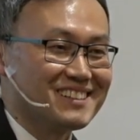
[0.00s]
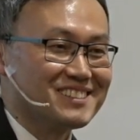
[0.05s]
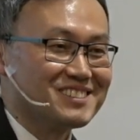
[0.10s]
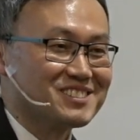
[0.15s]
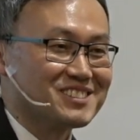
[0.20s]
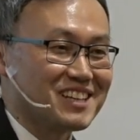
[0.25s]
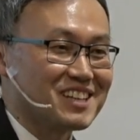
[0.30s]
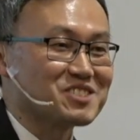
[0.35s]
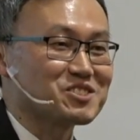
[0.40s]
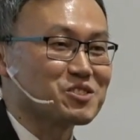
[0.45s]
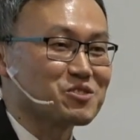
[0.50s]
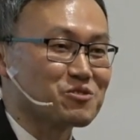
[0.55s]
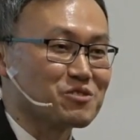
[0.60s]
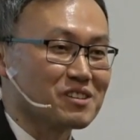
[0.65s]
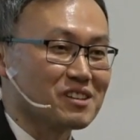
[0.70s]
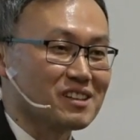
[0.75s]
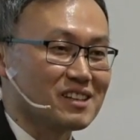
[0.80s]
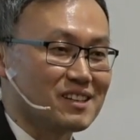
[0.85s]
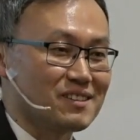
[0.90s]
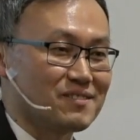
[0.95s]
Sanction
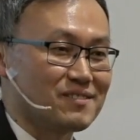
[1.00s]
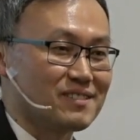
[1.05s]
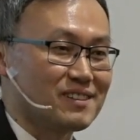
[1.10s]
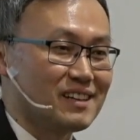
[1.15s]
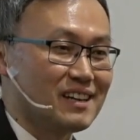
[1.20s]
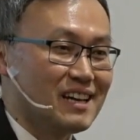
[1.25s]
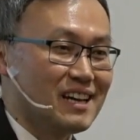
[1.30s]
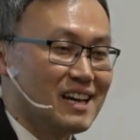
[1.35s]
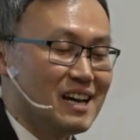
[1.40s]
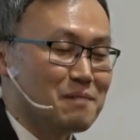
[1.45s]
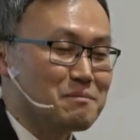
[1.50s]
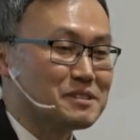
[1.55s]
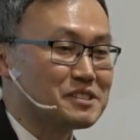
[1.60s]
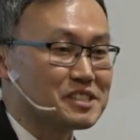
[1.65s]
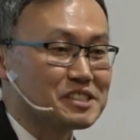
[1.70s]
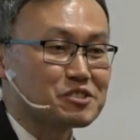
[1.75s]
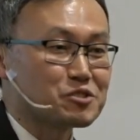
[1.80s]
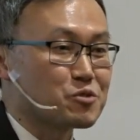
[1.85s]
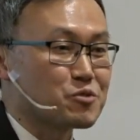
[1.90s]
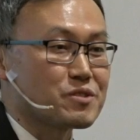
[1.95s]
relief. I mean,
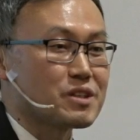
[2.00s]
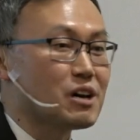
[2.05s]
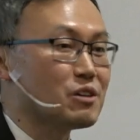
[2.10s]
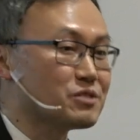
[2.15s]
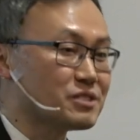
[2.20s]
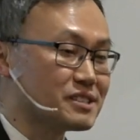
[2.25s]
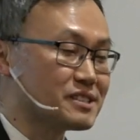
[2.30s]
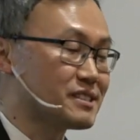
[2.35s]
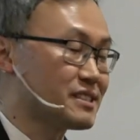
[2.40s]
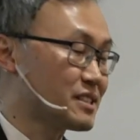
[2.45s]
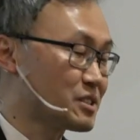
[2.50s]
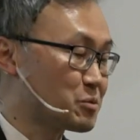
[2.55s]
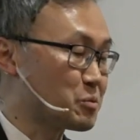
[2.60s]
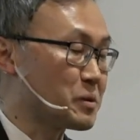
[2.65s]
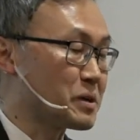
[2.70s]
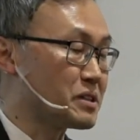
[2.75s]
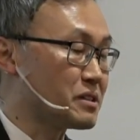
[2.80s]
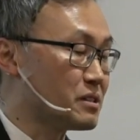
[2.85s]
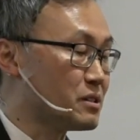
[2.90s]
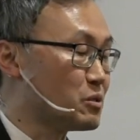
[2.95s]
since 2006,
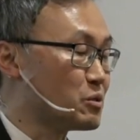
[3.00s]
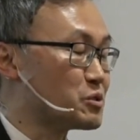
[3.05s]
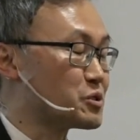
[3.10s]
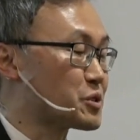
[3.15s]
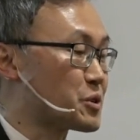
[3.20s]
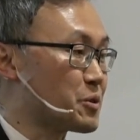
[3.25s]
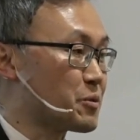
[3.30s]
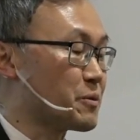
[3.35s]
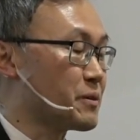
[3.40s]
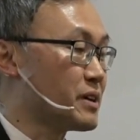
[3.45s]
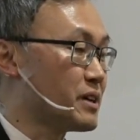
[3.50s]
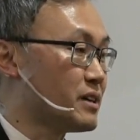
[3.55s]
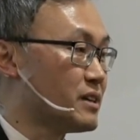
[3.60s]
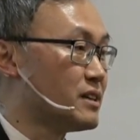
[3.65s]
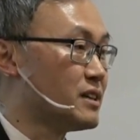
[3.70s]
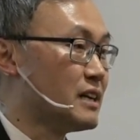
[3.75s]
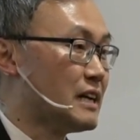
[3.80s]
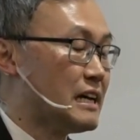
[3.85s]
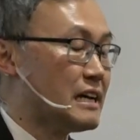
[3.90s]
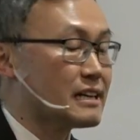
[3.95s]
when the North Korea
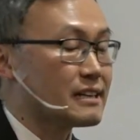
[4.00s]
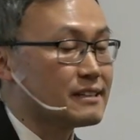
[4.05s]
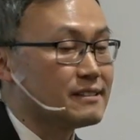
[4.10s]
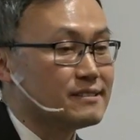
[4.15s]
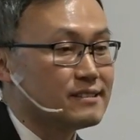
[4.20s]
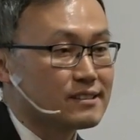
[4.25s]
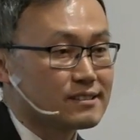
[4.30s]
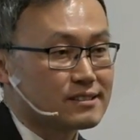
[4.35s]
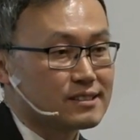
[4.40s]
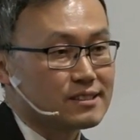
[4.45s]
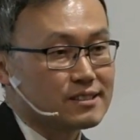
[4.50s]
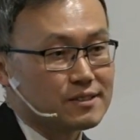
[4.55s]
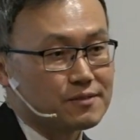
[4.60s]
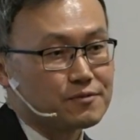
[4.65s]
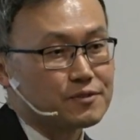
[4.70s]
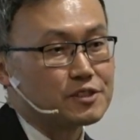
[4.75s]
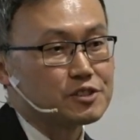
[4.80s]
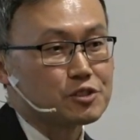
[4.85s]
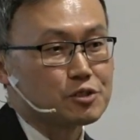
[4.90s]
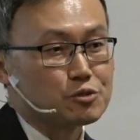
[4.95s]
conducted the
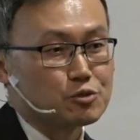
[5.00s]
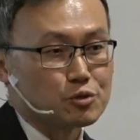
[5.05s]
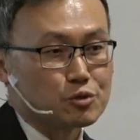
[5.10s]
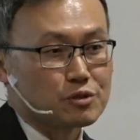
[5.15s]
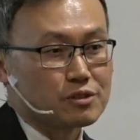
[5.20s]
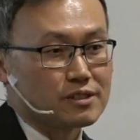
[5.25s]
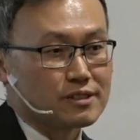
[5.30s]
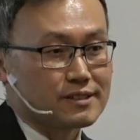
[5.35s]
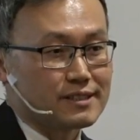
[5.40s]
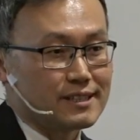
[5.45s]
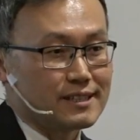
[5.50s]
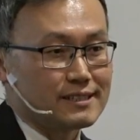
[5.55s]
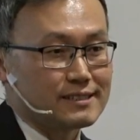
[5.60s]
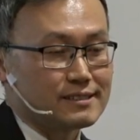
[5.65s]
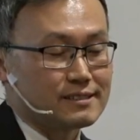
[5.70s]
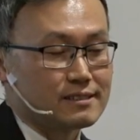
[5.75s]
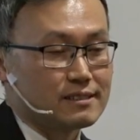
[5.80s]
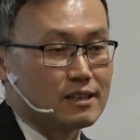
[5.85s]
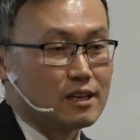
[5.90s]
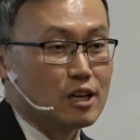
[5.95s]
first nuclear
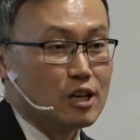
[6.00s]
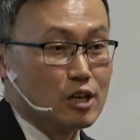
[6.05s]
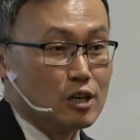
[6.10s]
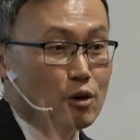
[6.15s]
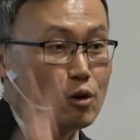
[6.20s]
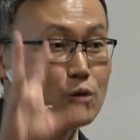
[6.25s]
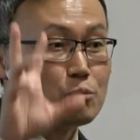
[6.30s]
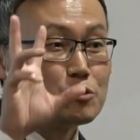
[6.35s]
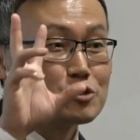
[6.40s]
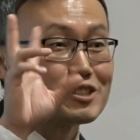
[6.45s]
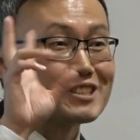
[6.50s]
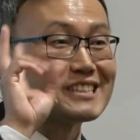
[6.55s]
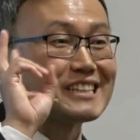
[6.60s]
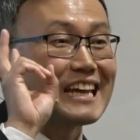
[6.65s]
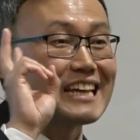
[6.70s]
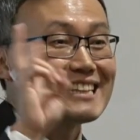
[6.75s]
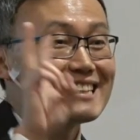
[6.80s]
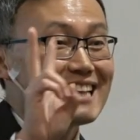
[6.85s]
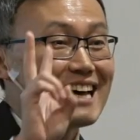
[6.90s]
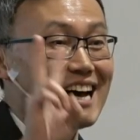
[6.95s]
test, almost
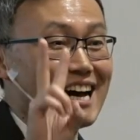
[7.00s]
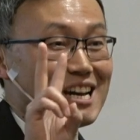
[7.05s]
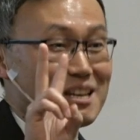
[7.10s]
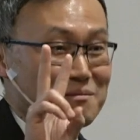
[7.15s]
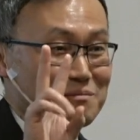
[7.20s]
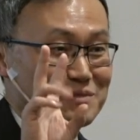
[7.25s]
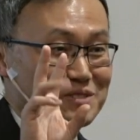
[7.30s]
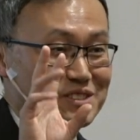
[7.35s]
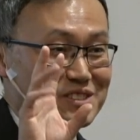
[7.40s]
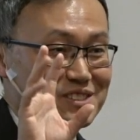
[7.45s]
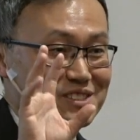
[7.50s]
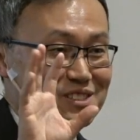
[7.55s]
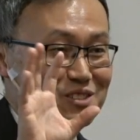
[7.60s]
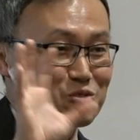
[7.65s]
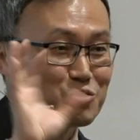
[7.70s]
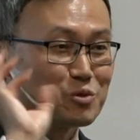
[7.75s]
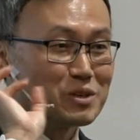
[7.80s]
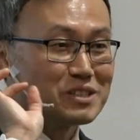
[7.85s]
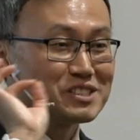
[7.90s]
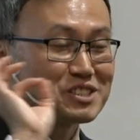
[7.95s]
10 times
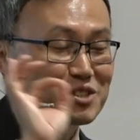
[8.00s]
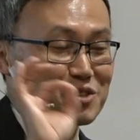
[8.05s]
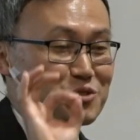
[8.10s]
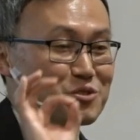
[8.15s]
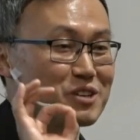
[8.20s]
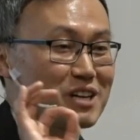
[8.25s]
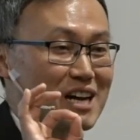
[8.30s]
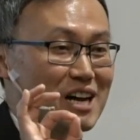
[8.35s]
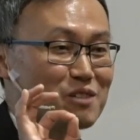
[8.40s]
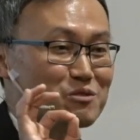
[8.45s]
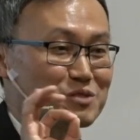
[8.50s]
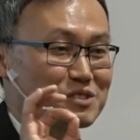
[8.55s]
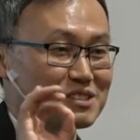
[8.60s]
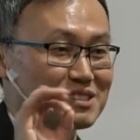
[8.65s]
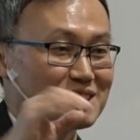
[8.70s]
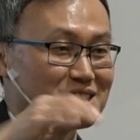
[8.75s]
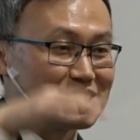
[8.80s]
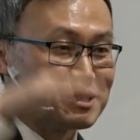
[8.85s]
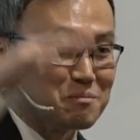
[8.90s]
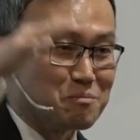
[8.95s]
UN Security
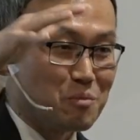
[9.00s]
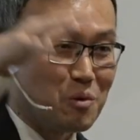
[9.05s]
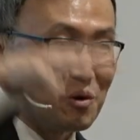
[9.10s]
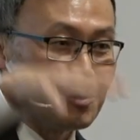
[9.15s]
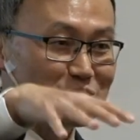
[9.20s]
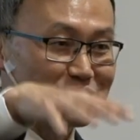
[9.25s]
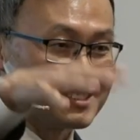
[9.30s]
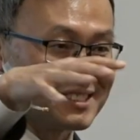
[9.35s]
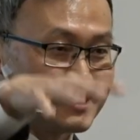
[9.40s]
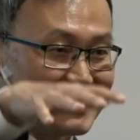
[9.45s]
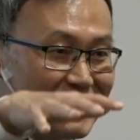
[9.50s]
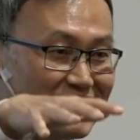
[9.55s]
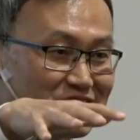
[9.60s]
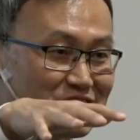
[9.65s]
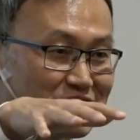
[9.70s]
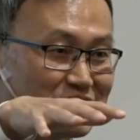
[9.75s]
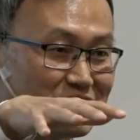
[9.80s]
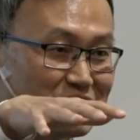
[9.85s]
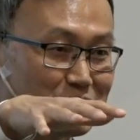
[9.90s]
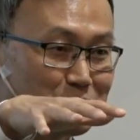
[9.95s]
Council imposed the
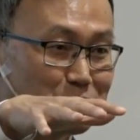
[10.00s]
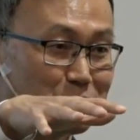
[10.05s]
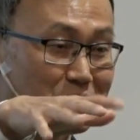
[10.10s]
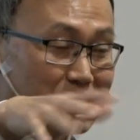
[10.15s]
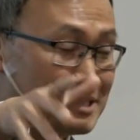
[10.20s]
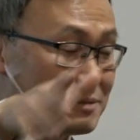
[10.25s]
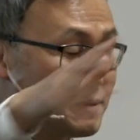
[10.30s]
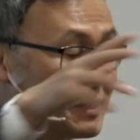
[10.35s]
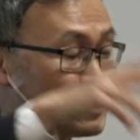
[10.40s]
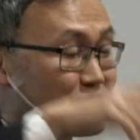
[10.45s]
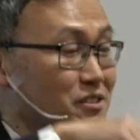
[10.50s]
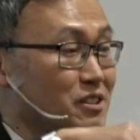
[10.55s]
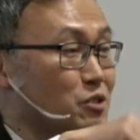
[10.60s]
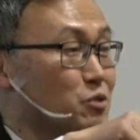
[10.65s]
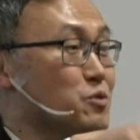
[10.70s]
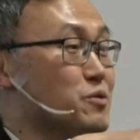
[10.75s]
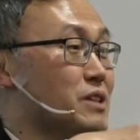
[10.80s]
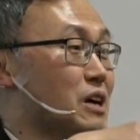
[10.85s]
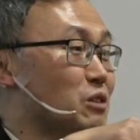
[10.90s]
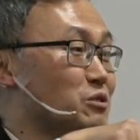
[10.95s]
sanctions, but especially
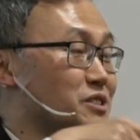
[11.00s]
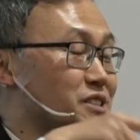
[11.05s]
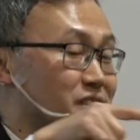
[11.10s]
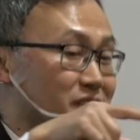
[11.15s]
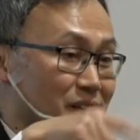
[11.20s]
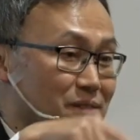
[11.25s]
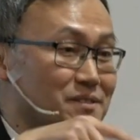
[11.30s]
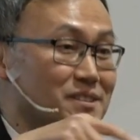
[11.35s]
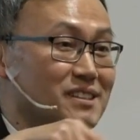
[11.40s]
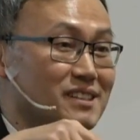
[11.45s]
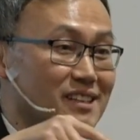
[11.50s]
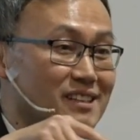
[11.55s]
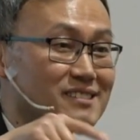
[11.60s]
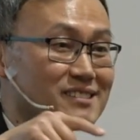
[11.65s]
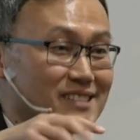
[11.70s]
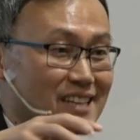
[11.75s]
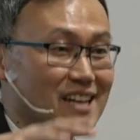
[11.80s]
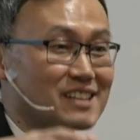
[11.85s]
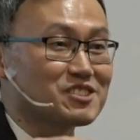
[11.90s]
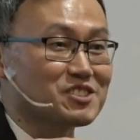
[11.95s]
2017
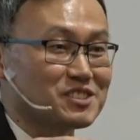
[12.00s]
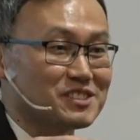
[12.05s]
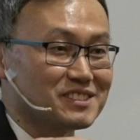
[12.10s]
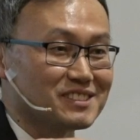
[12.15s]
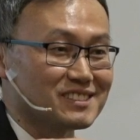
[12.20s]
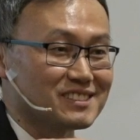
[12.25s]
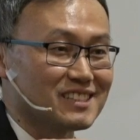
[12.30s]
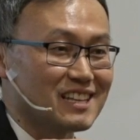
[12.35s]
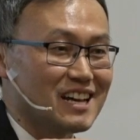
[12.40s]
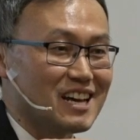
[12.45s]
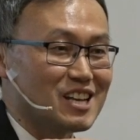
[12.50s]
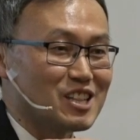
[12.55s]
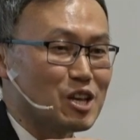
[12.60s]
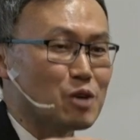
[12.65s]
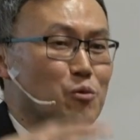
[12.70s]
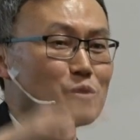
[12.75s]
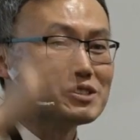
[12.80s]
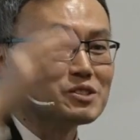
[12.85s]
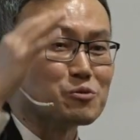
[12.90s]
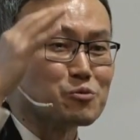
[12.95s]
sanctions,
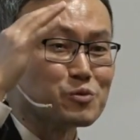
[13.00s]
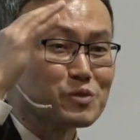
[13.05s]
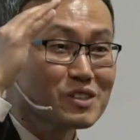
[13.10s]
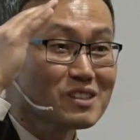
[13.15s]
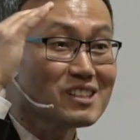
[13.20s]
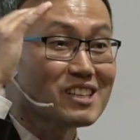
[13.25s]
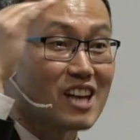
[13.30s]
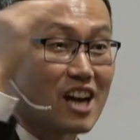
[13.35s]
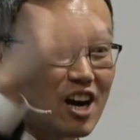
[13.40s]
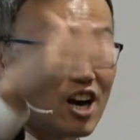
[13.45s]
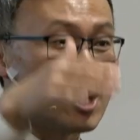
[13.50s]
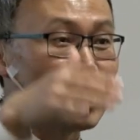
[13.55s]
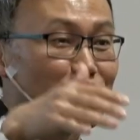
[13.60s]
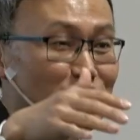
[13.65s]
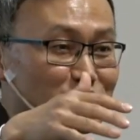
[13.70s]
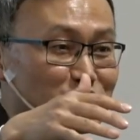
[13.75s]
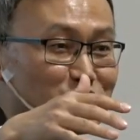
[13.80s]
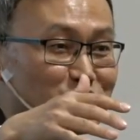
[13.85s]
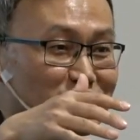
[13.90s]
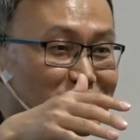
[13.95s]
that was really
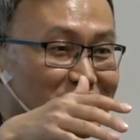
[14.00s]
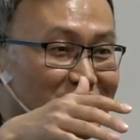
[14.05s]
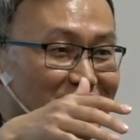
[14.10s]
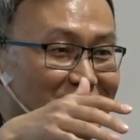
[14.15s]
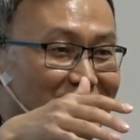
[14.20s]
harsh.